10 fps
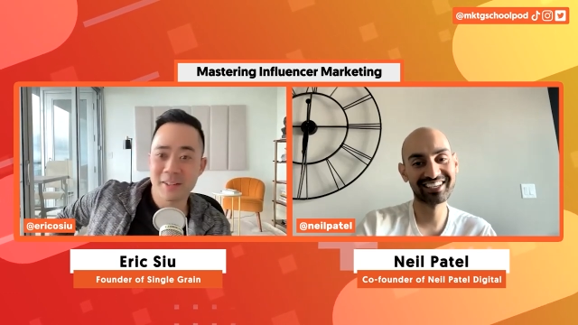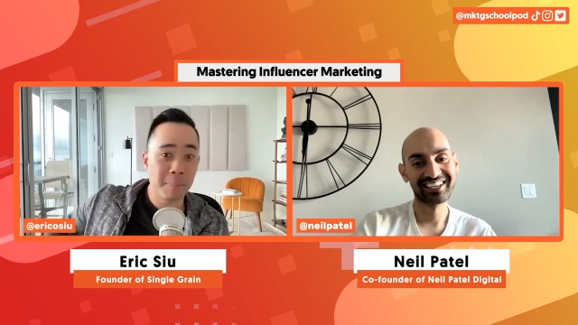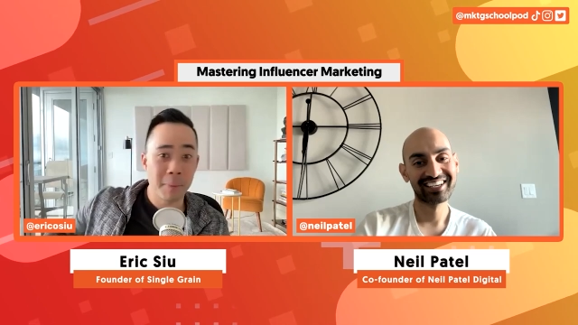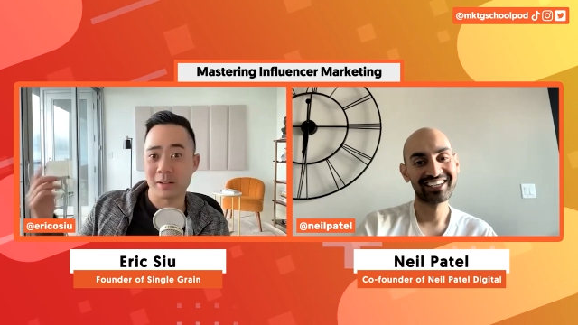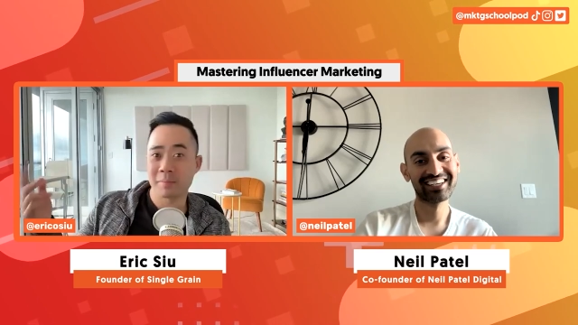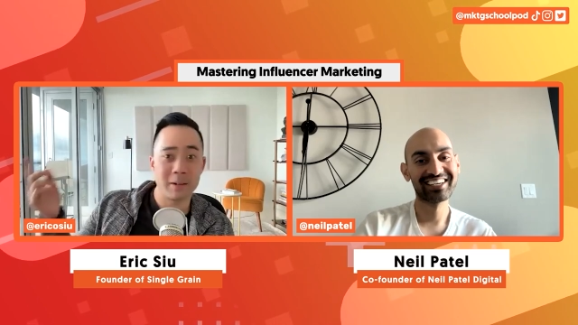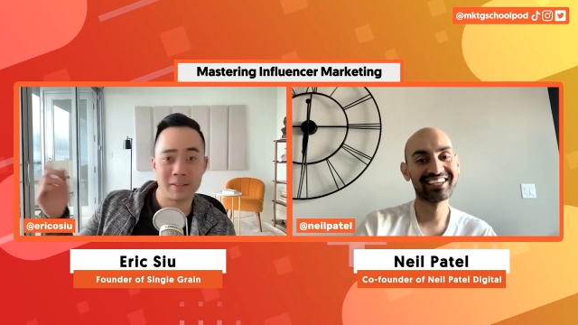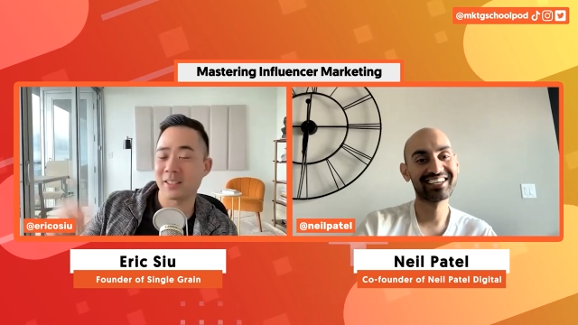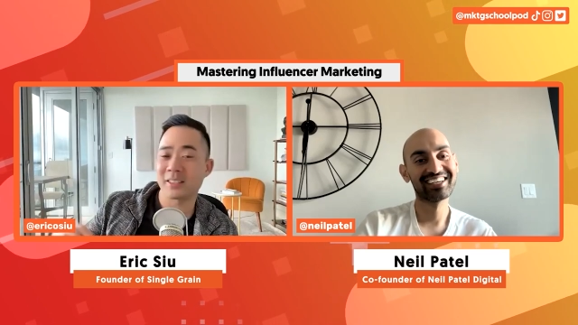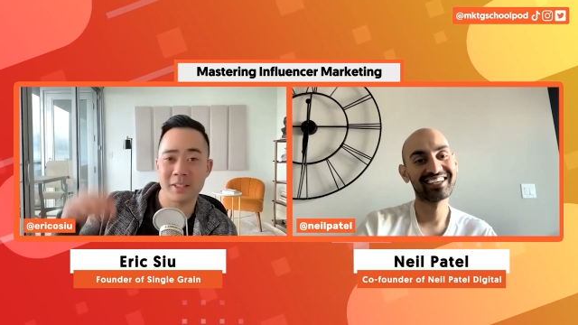Speaker 1: yeah, both,
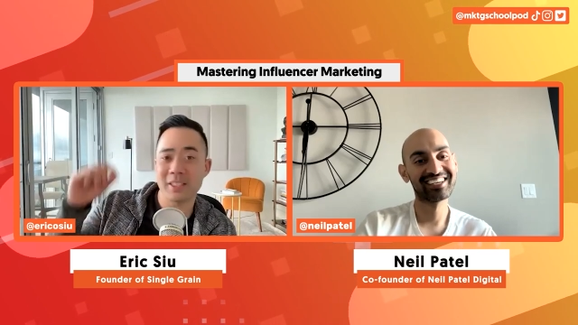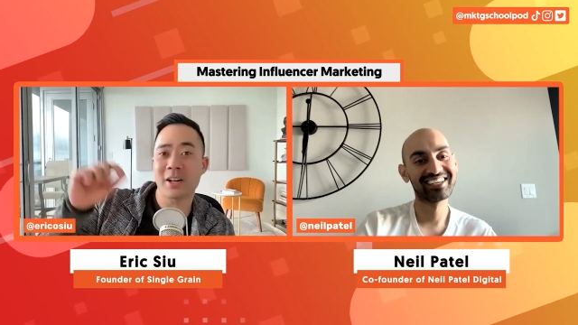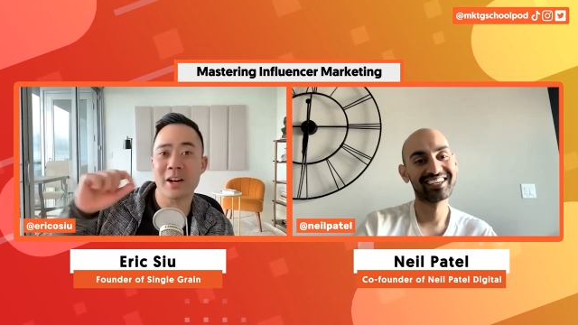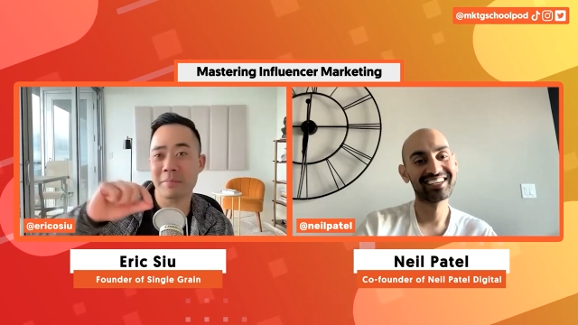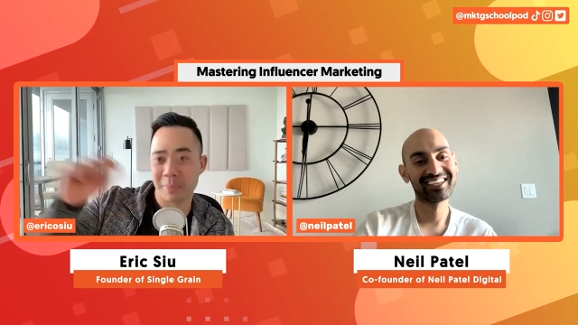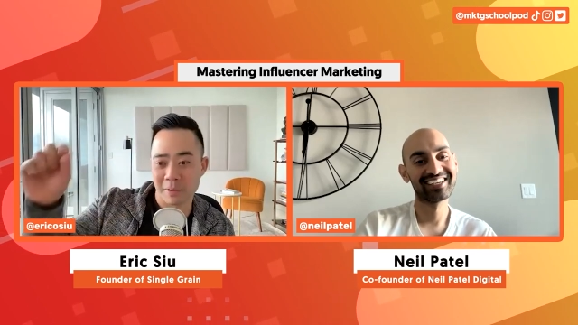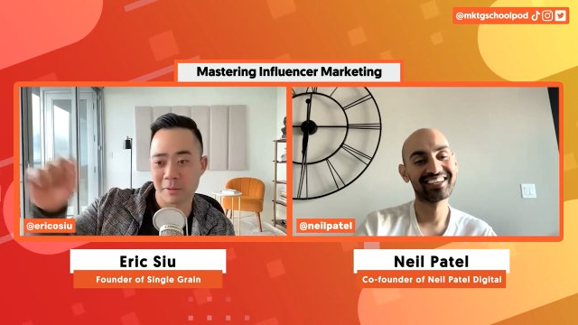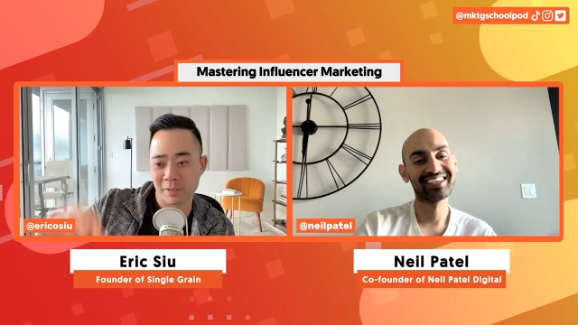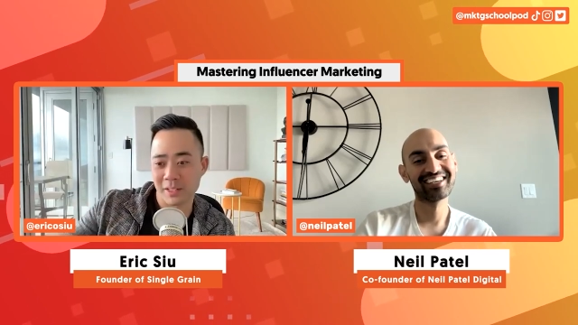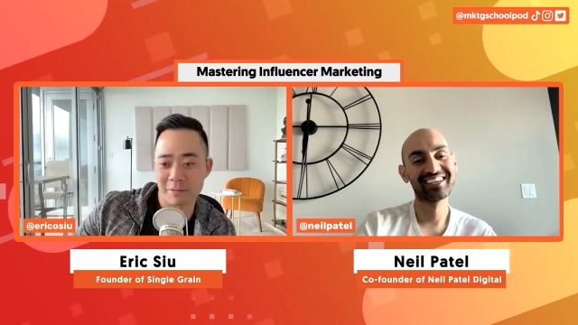both. So he timed
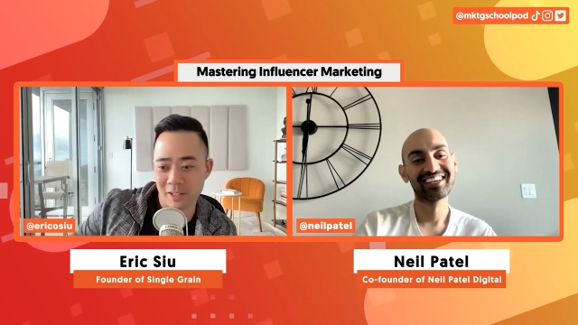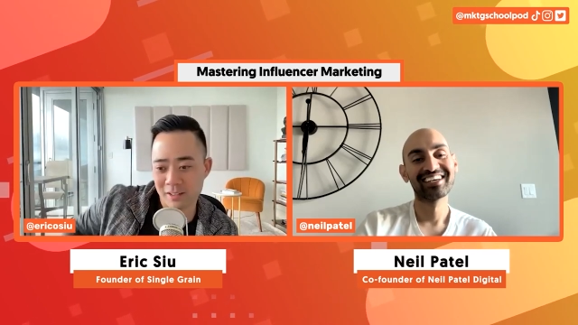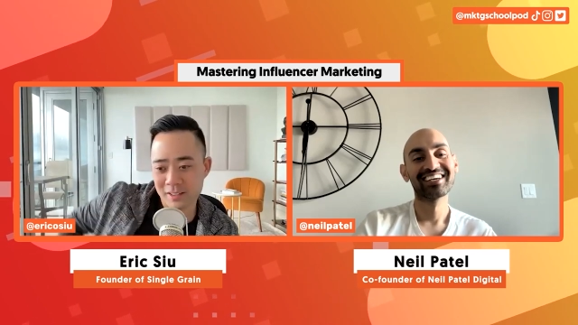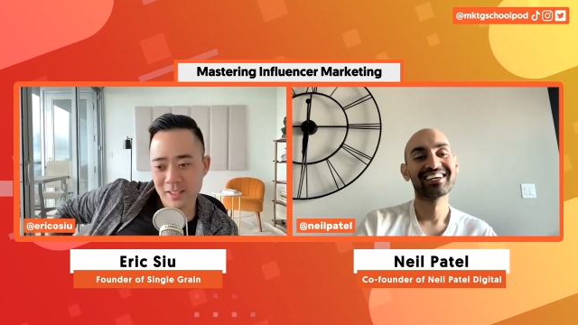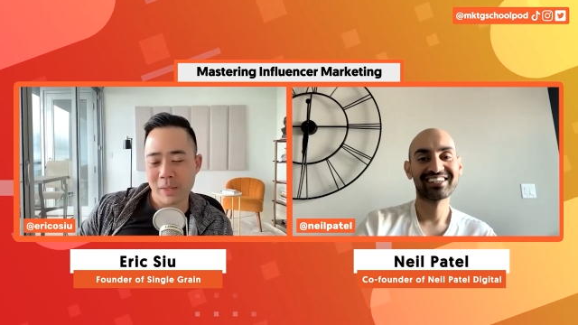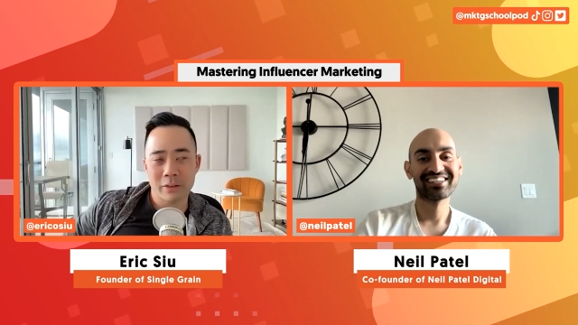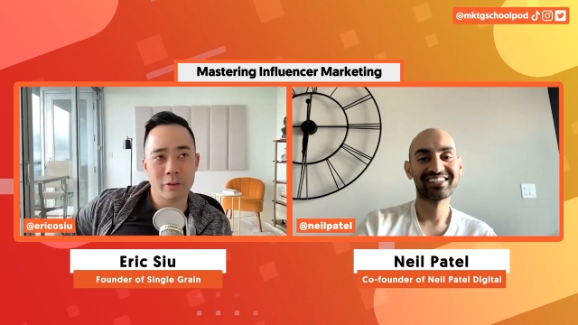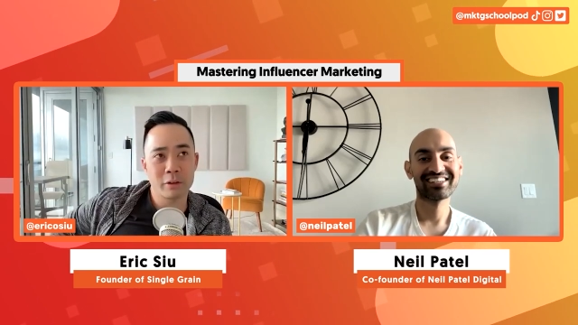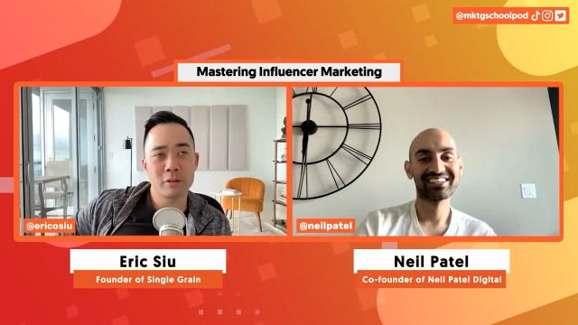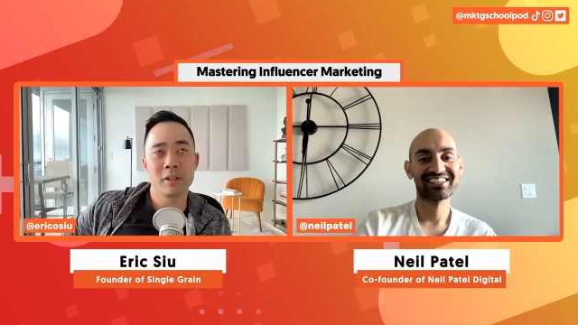both really well. And
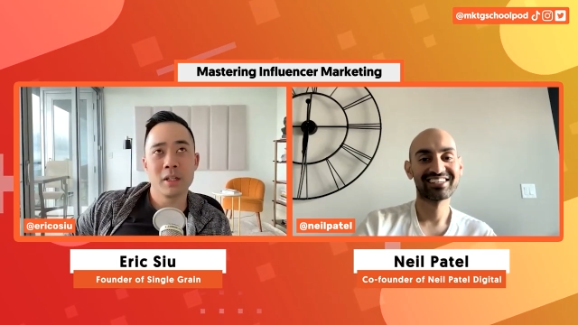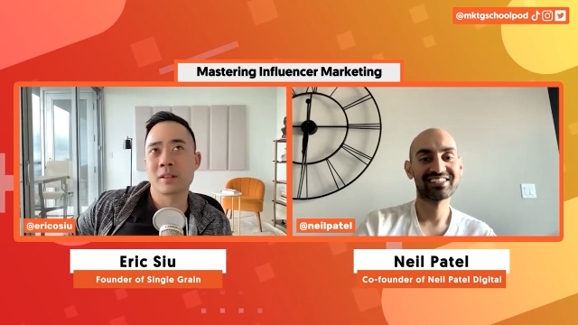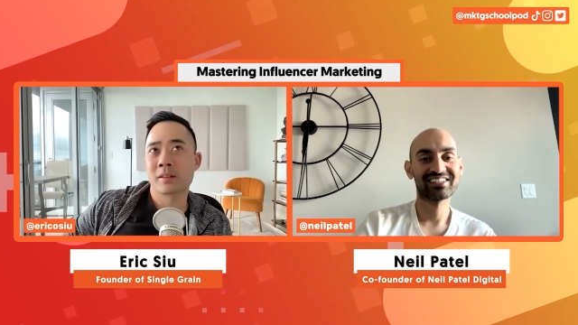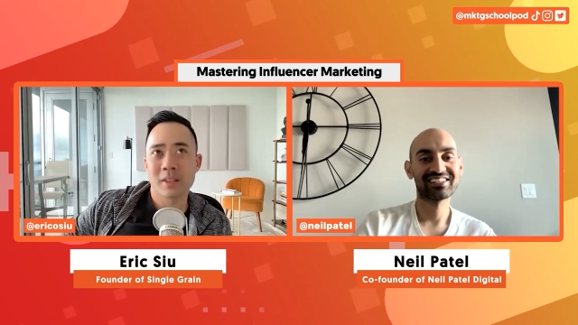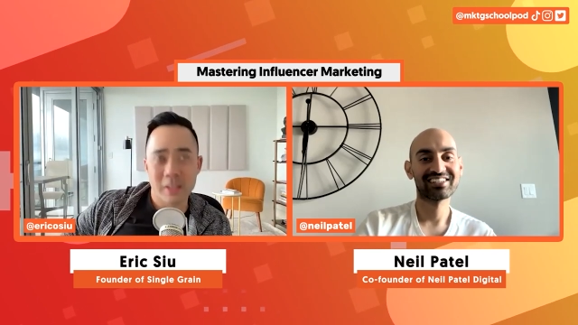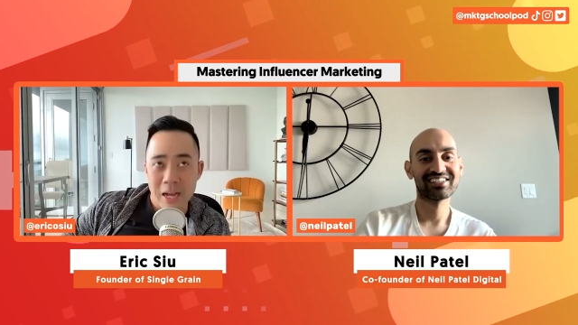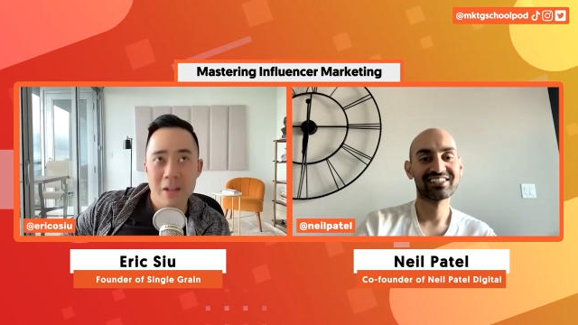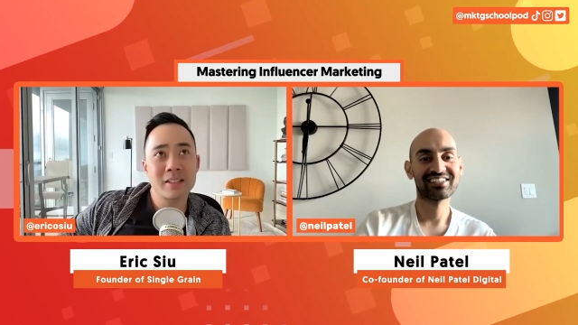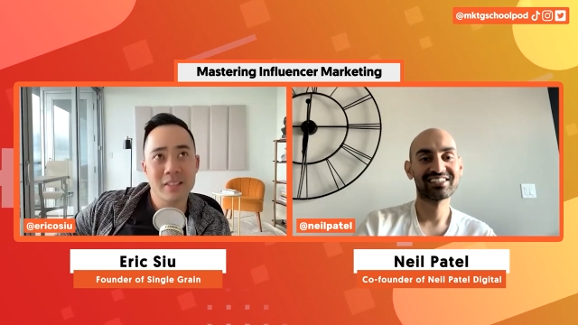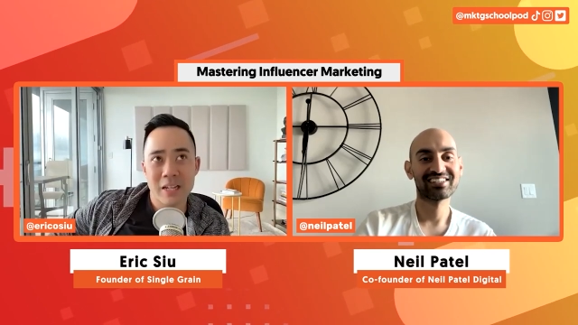so
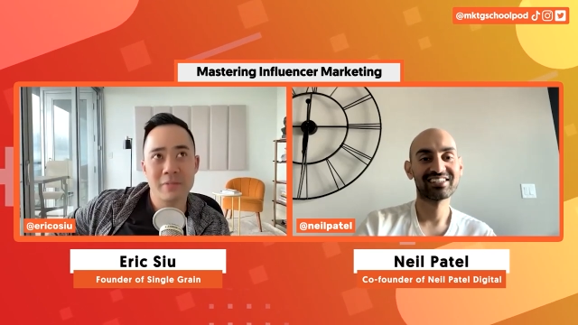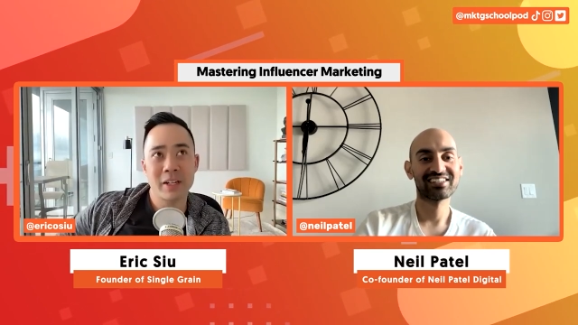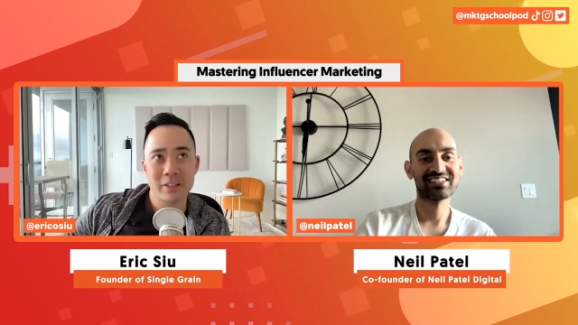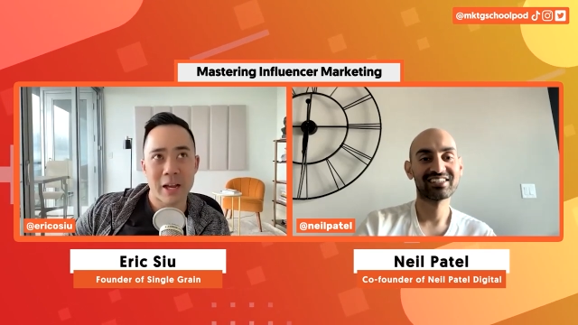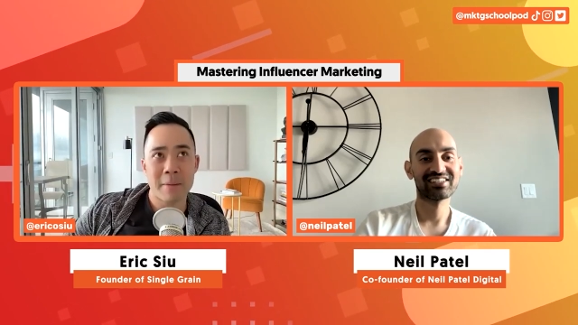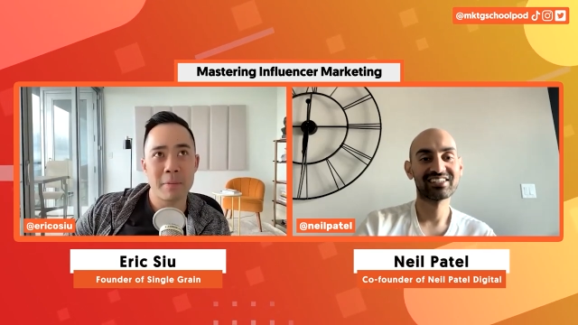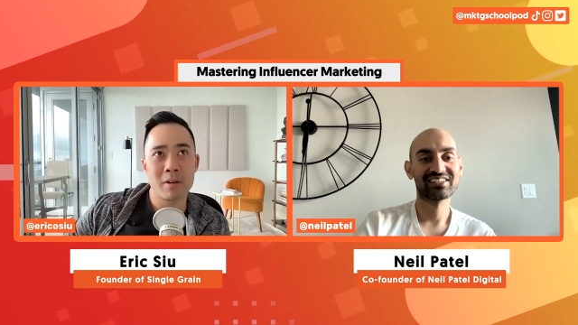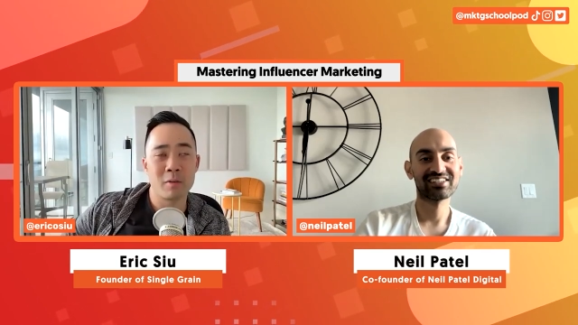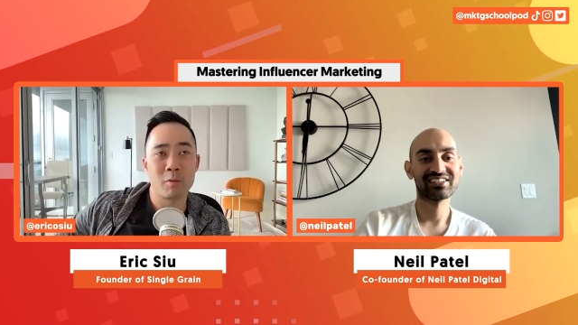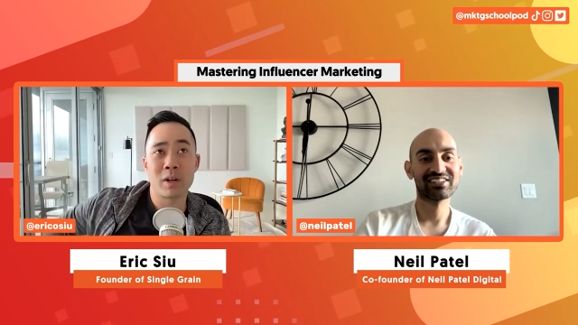that is kind of an example
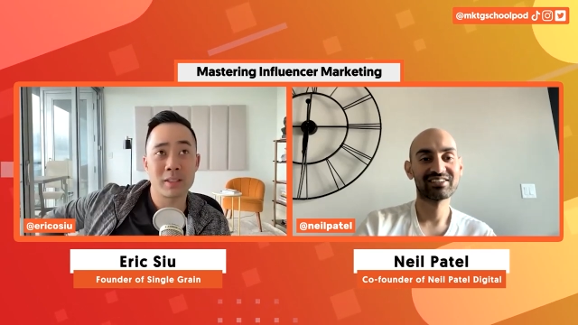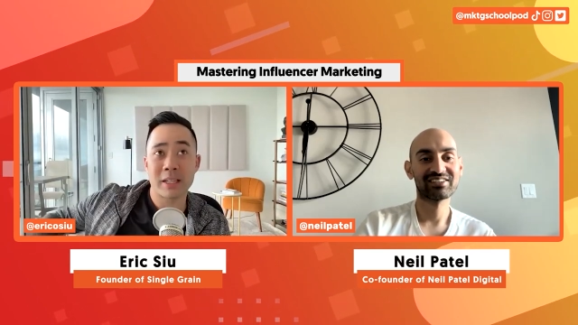of where